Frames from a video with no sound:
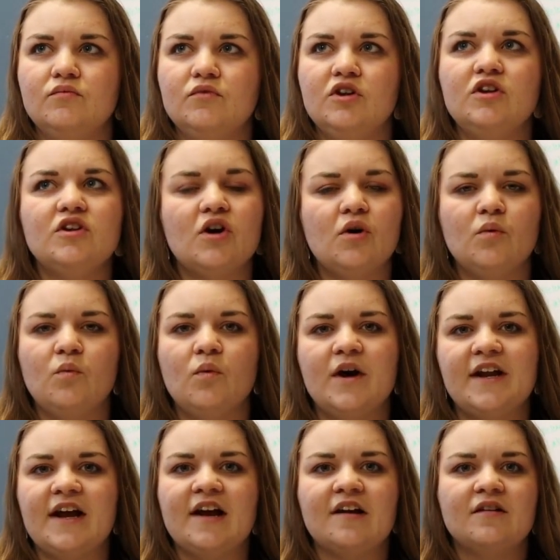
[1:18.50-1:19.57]

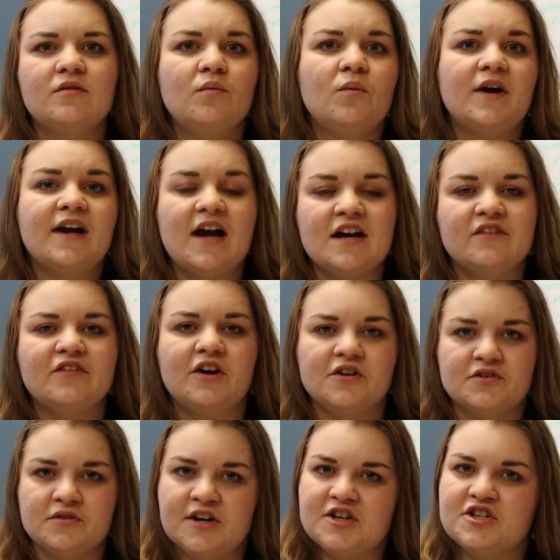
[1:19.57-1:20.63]
what kind of
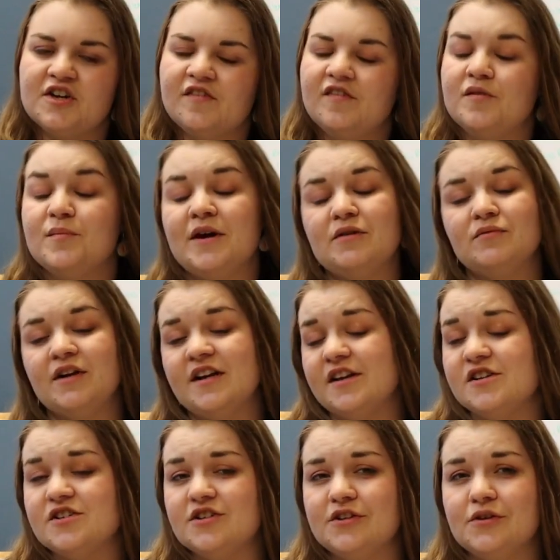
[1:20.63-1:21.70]
alterations you might run
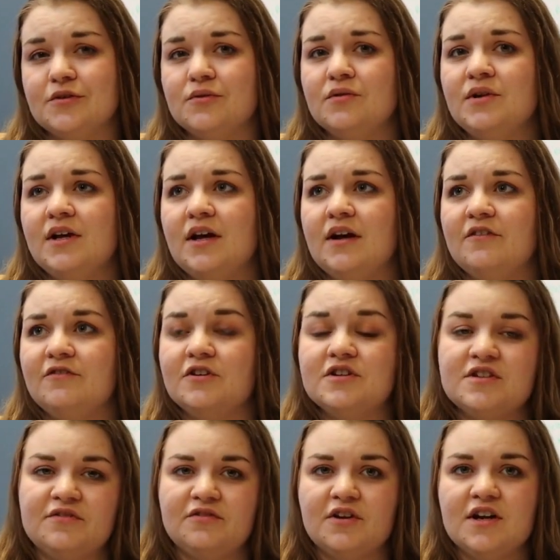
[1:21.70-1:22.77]
into for
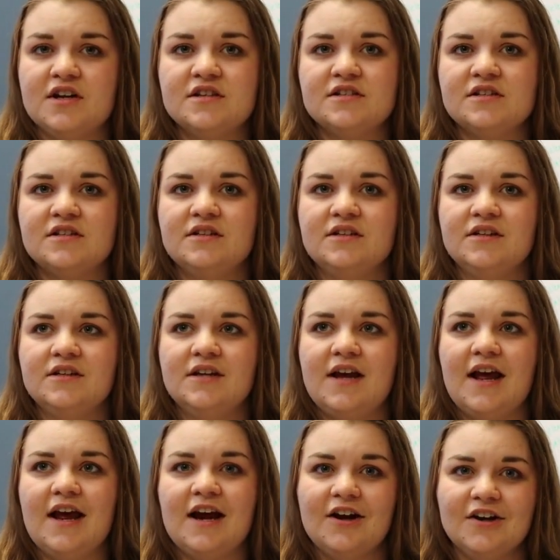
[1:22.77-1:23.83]
different
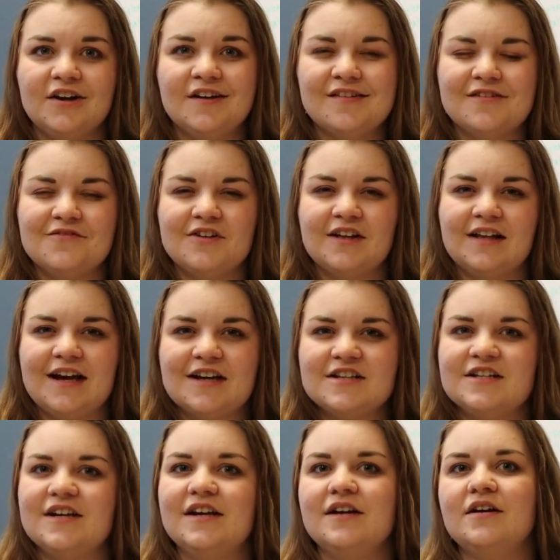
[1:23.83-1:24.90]
areas of
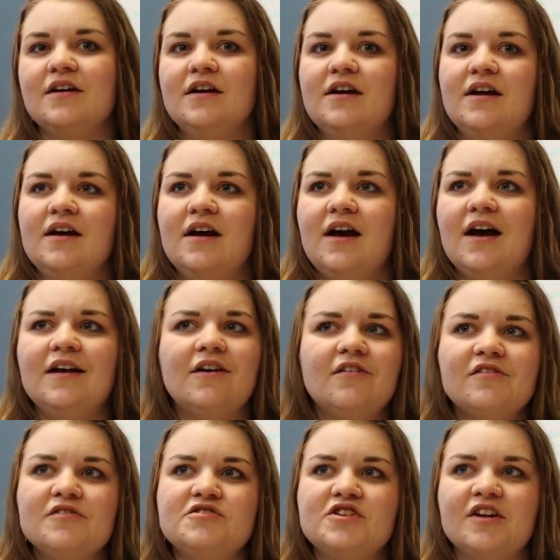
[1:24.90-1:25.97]
collecting. And
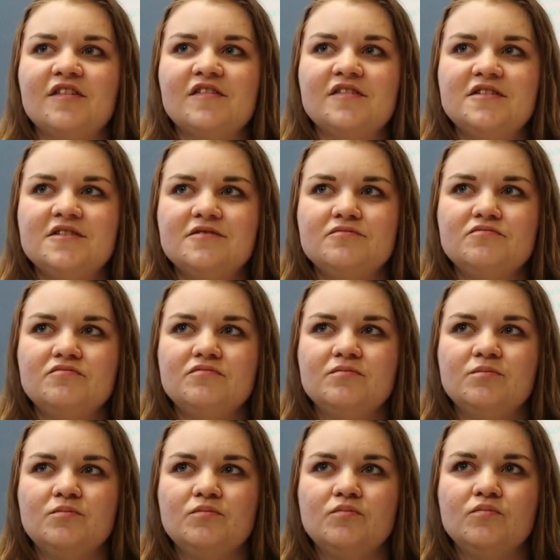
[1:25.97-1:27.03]
also just,
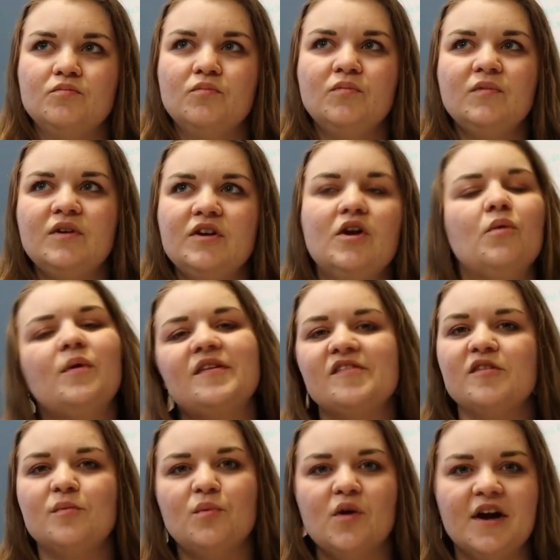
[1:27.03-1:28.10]
what's
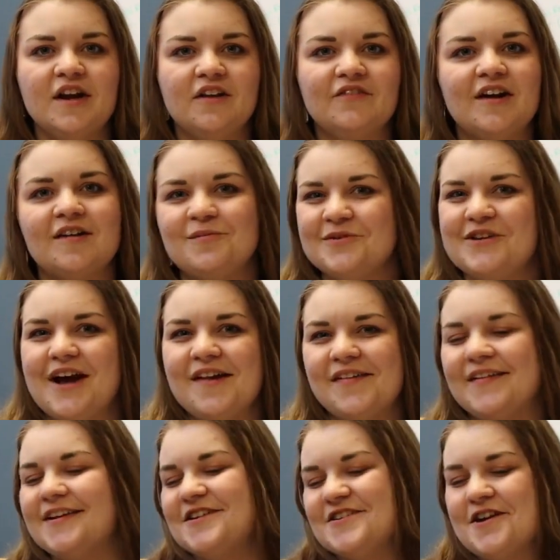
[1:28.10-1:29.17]
the point of
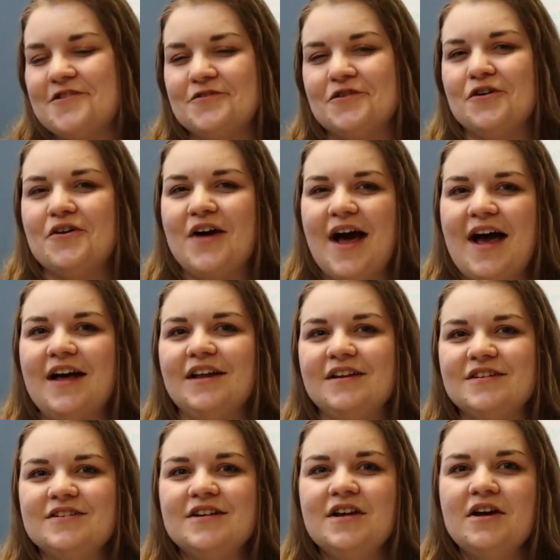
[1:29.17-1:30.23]
expertising in general,
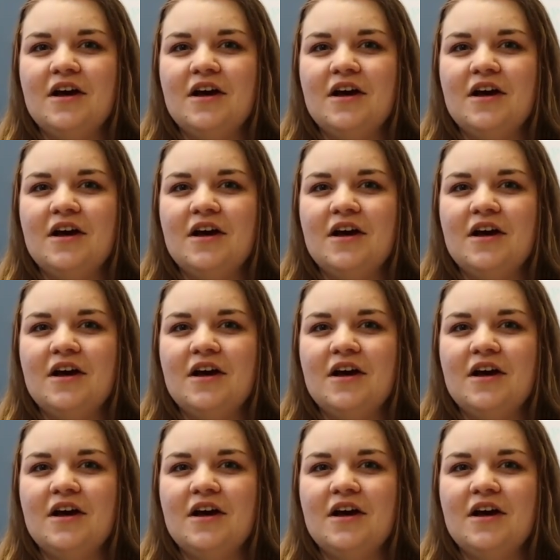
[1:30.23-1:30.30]
and